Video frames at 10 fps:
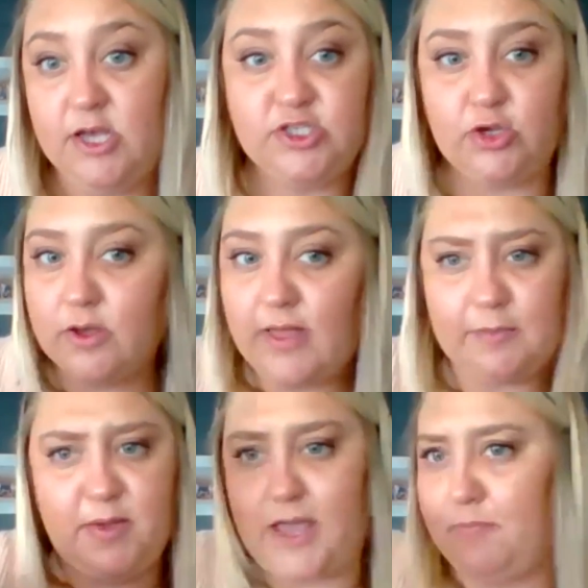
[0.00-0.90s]
So you can
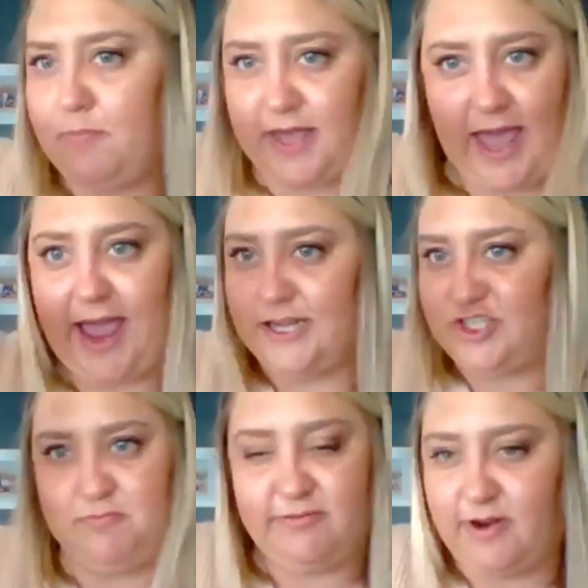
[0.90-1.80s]
like pick up the cage
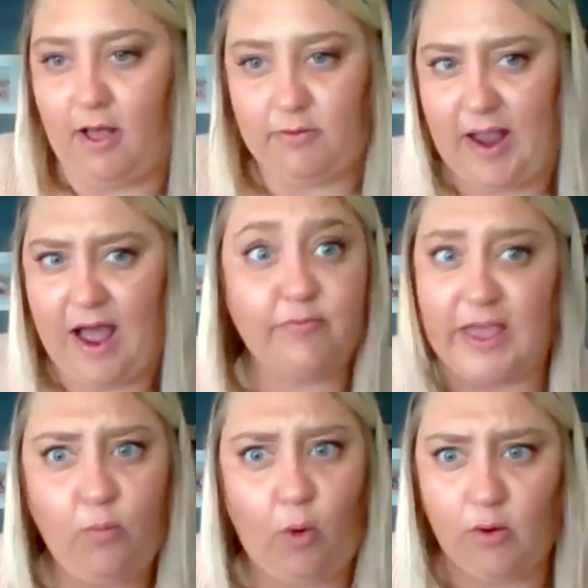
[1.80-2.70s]
and move it all around.
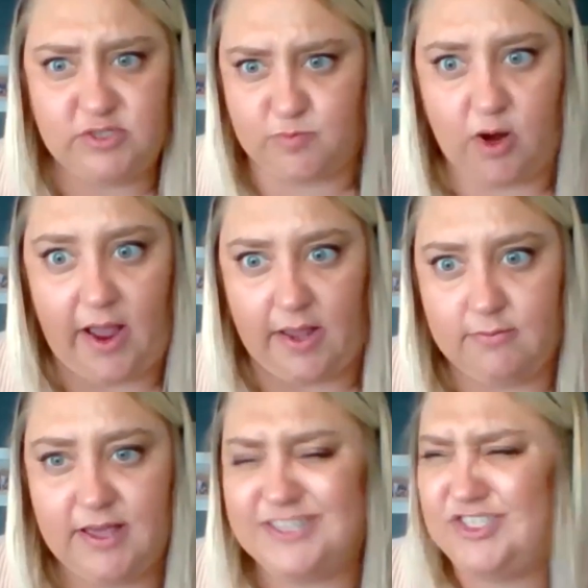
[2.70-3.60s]
They won't spray.
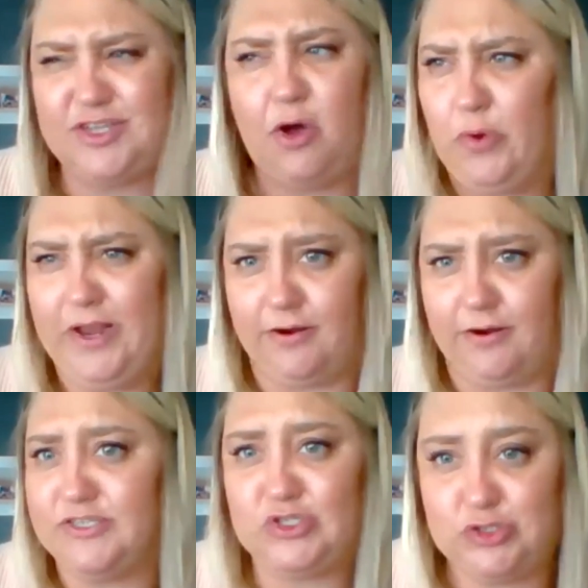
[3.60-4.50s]
It's so weird.
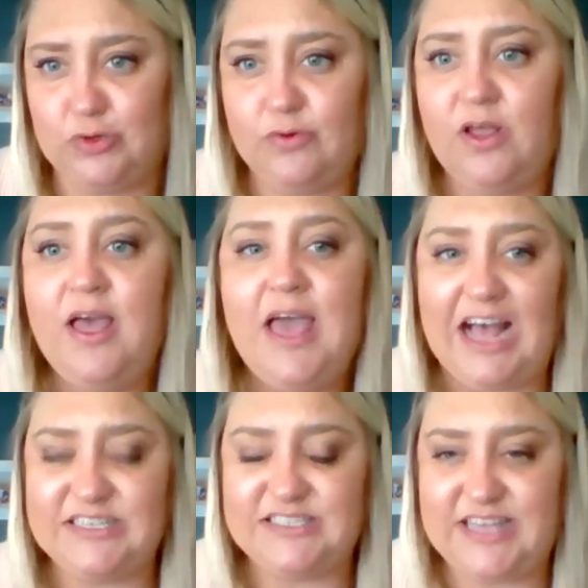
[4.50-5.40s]
As soon
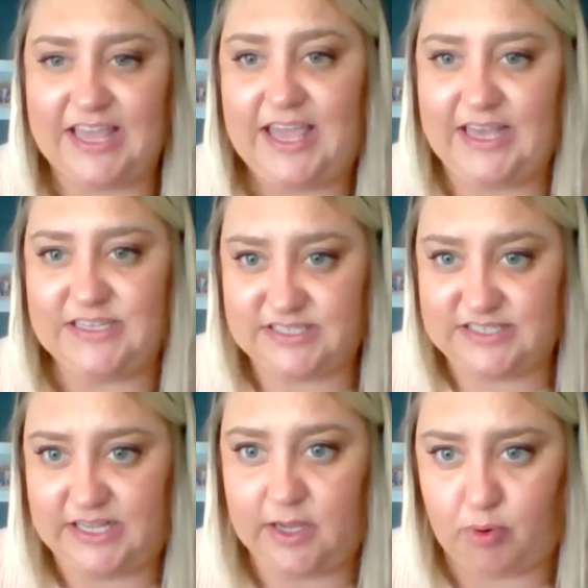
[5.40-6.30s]
as they can't
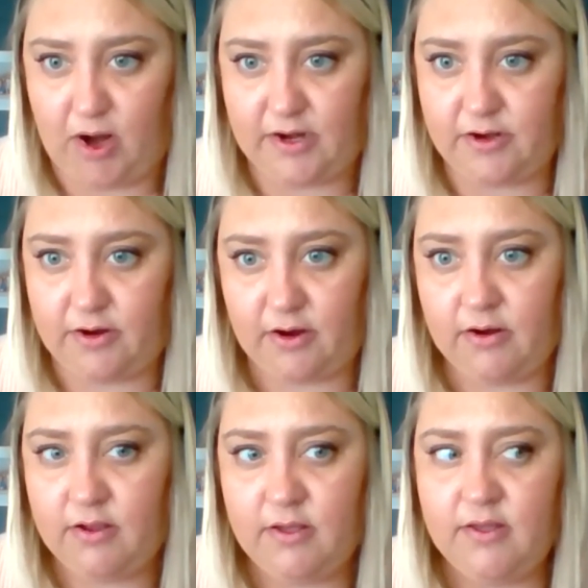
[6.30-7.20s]
see a predator,
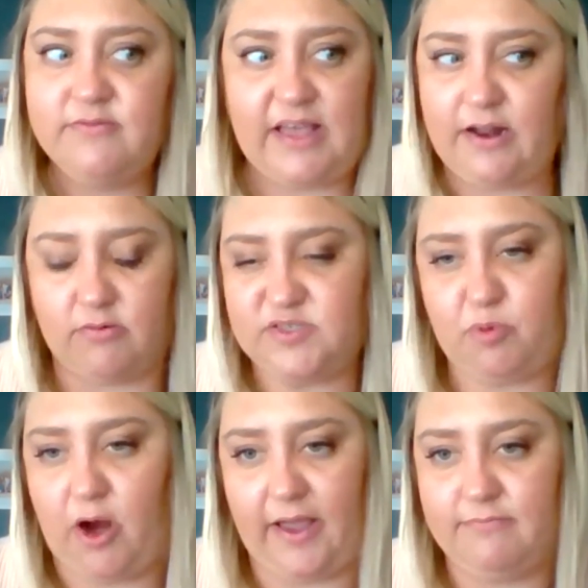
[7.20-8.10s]
they don't
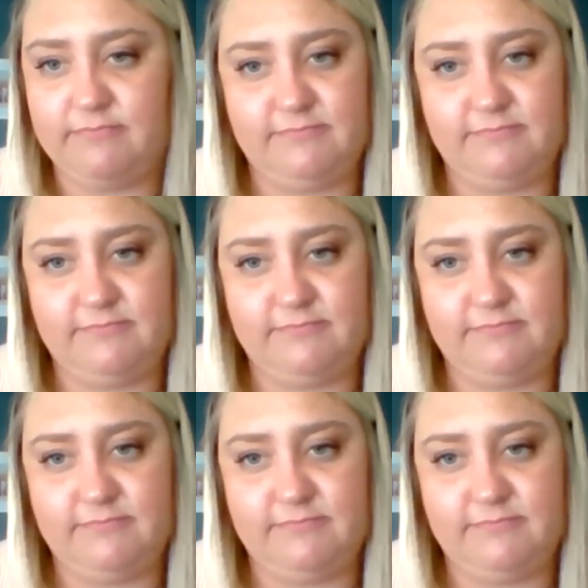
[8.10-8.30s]
spray.